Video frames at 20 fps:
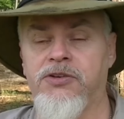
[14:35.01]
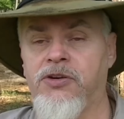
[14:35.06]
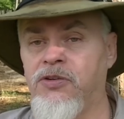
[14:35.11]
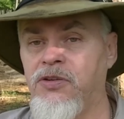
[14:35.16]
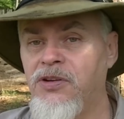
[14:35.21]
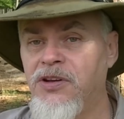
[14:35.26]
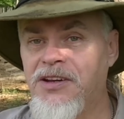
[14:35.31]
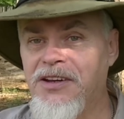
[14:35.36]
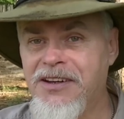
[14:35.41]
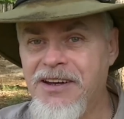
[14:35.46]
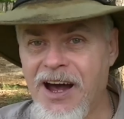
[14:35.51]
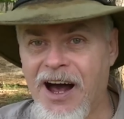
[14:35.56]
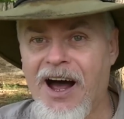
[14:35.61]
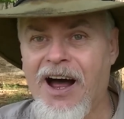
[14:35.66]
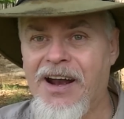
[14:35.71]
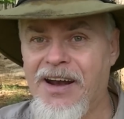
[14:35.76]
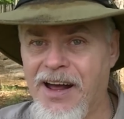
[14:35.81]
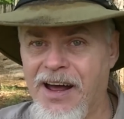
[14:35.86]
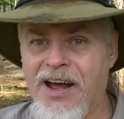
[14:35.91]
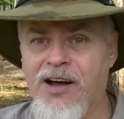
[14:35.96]
So you
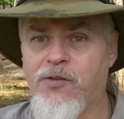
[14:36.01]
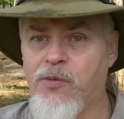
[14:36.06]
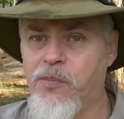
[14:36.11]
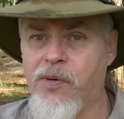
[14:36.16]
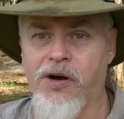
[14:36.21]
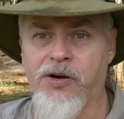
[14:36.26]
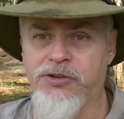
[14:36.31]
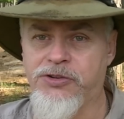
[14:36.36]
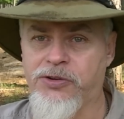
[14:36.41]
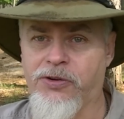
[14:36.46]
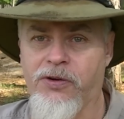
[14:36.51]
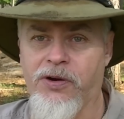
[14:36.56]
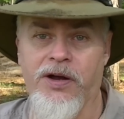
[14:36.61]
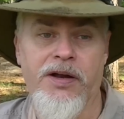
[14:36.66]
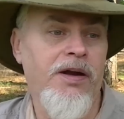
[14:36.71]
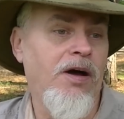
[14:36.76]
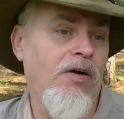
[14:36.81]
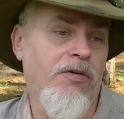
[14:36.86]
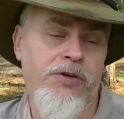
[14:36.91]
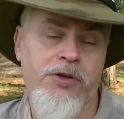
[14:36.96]
got to have a bug
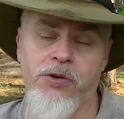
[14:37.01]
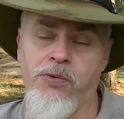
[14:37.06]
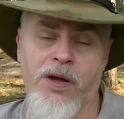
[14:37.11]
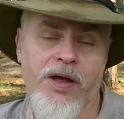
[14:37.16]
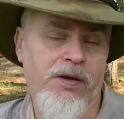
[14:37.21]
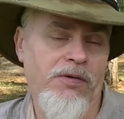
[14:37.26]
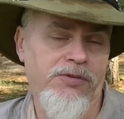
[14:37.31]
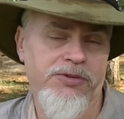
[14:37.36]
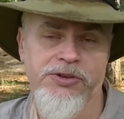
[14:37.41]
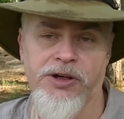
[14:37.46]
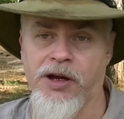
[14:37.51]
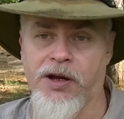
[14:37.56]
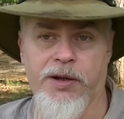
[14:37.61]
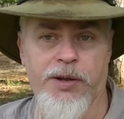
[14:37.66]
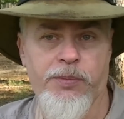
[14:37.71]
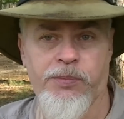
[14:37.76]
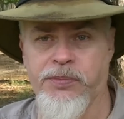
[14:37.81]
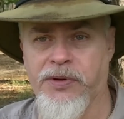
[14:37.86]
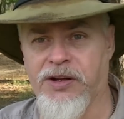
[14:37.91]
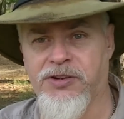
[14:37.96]
screen or you ain't gonna
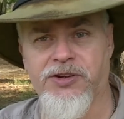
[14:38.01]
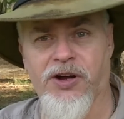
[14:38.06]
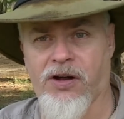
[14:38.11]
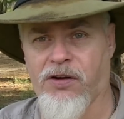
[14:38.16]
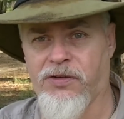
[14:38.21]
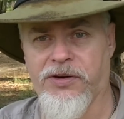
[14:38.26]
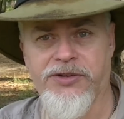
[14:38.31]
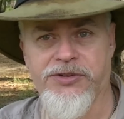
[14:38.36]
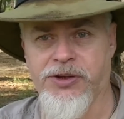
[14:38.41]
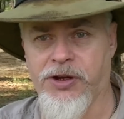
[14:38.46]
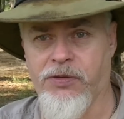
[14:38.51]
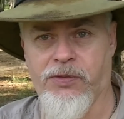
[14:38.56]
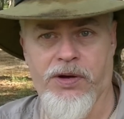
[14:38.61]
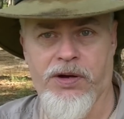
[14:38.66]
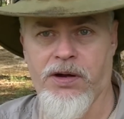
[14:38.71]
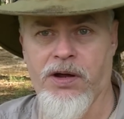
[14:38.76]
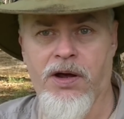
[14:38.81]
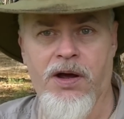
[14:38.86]
sleep. That's all there is to it.